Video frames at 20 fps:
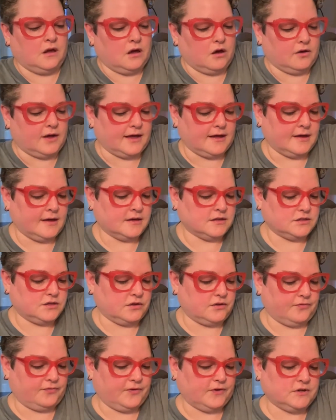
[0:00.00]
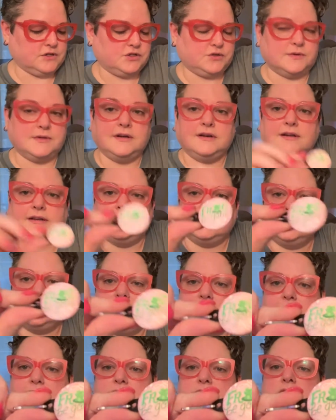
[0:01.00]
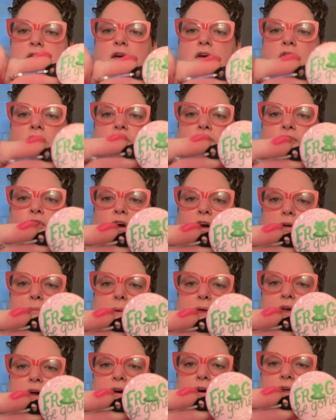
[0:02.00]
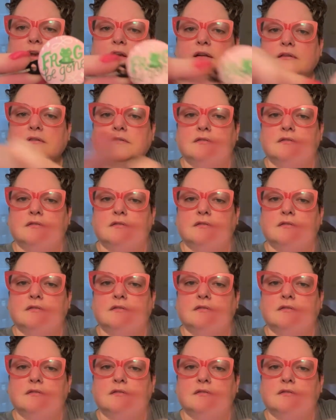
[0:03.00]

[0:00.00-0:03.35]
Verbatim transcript: Okay, so the first one, it says, Frog Be Gone.